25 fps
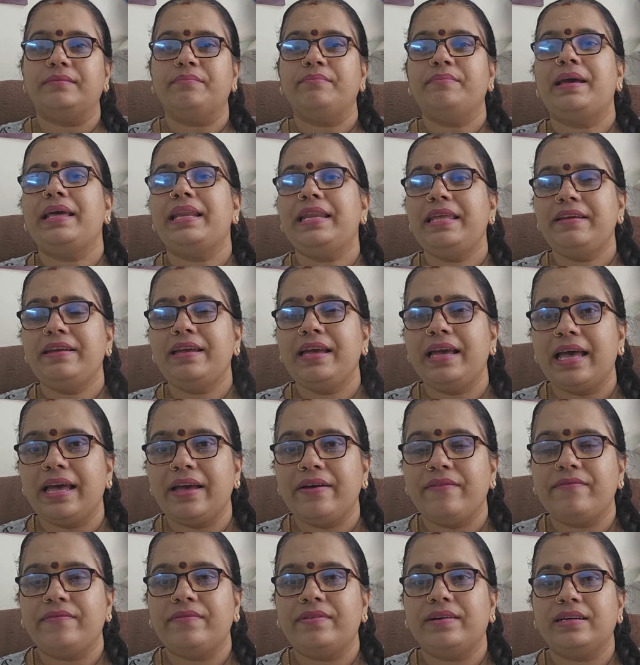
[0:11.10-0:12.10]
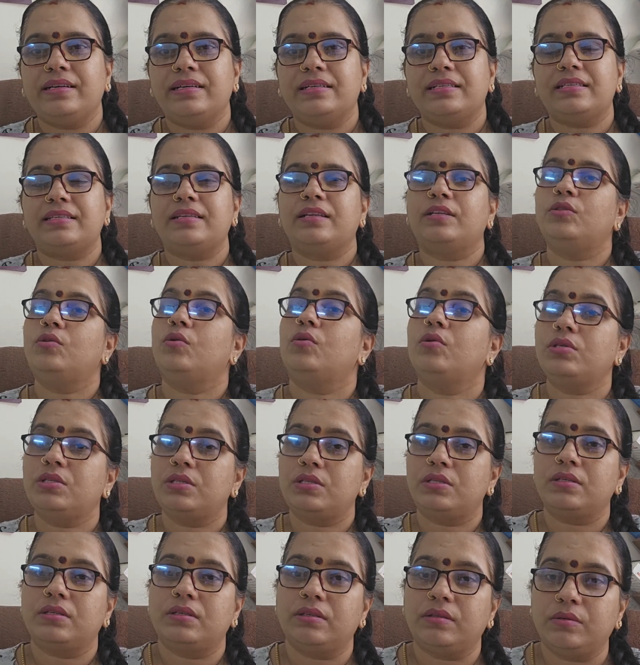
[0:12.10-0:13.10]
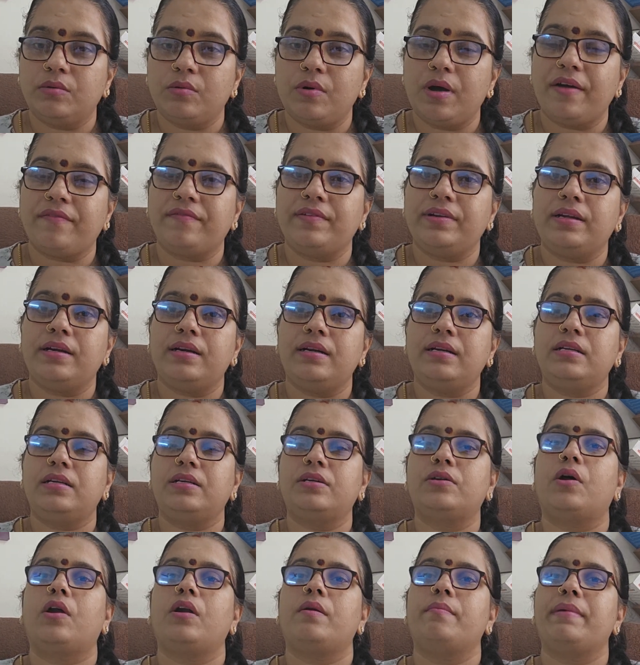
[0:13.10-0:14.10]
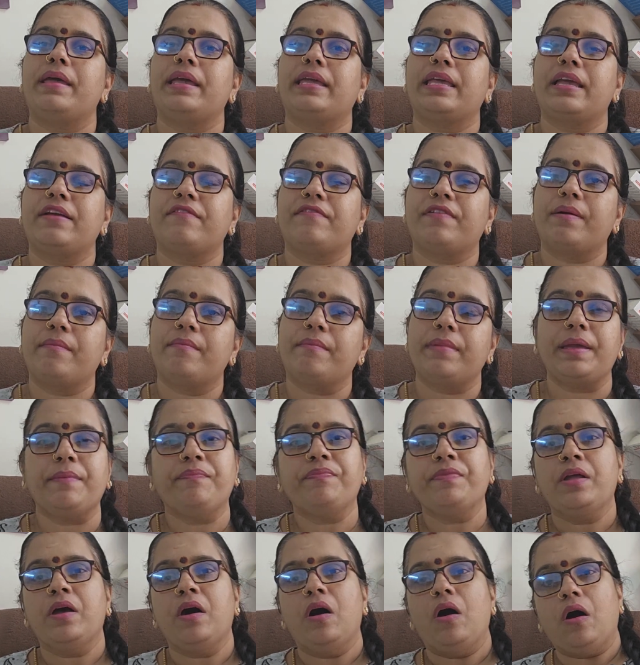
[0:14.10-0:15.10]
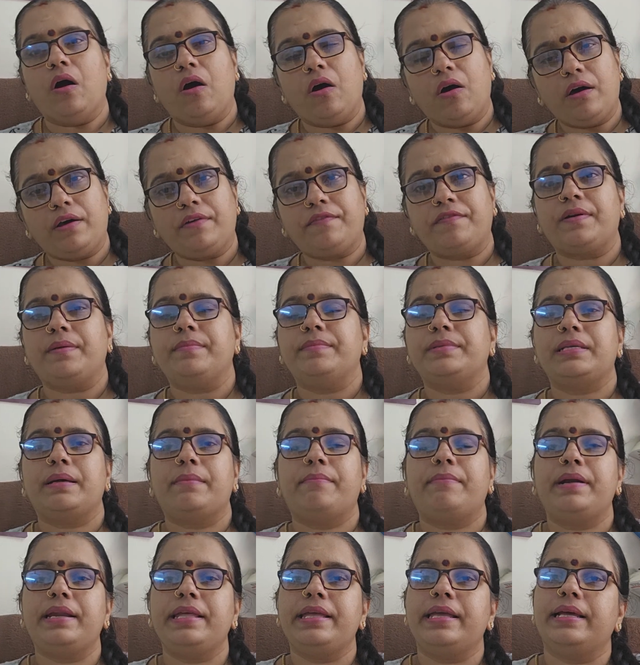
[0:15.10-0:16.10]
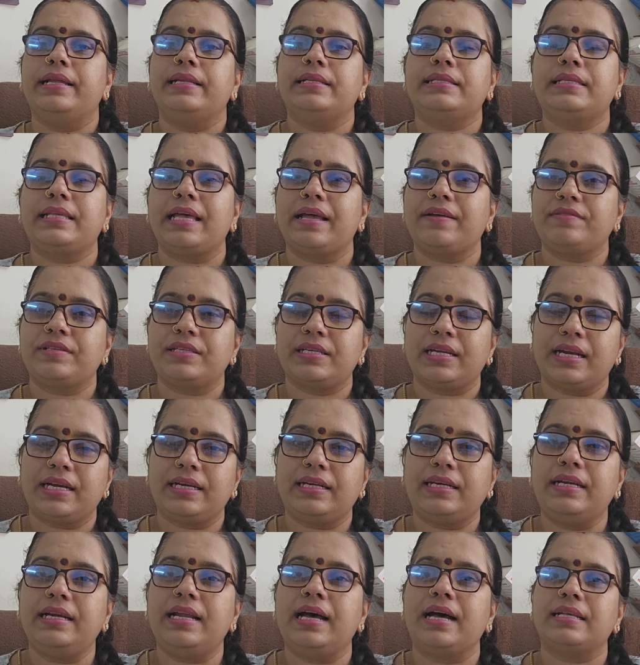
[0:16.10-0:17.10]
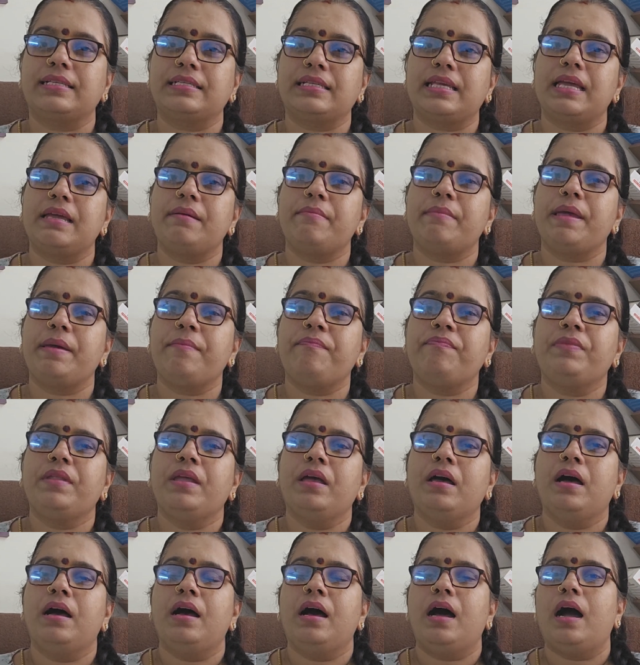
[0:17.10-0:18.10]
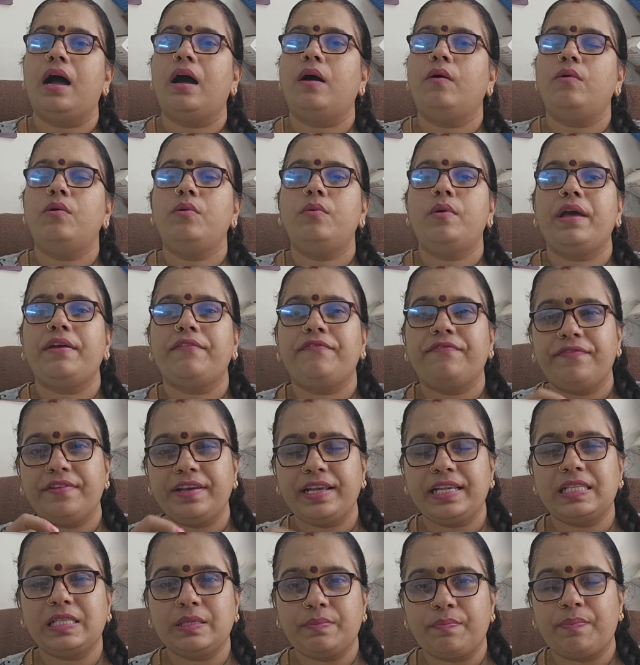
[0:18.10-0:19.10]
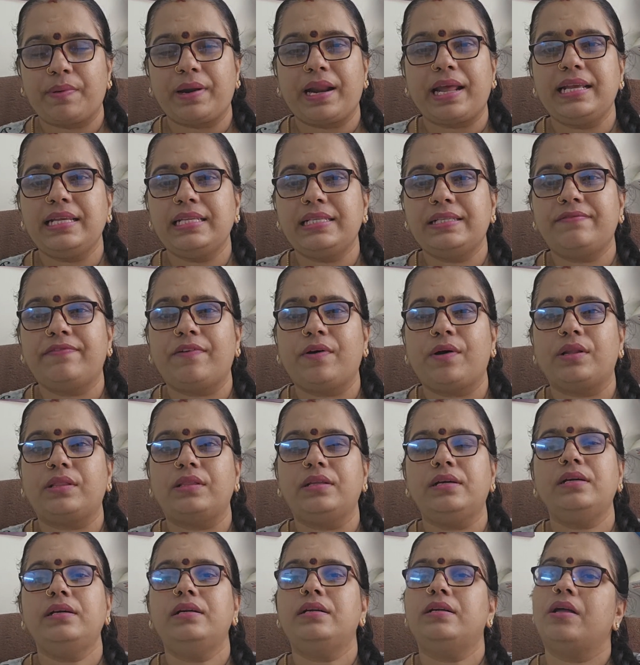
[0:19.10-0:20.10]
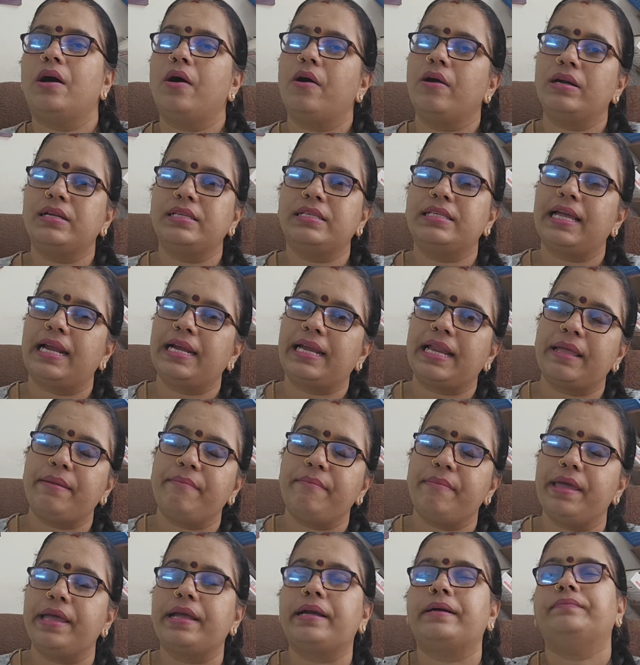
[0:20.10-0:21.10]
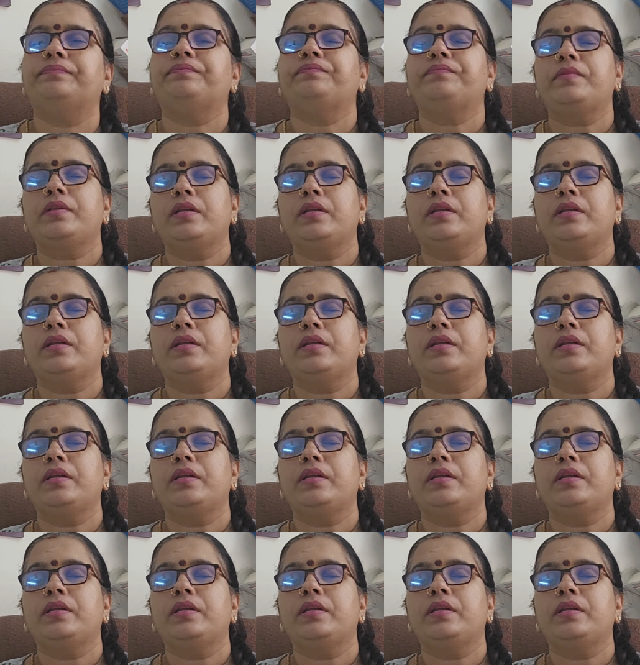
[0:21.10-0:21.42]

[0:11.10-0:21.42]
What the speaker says: Many have, those who have learnt doll making from me or from somebody else have started asking me, how do I fix price for the dolls that I make?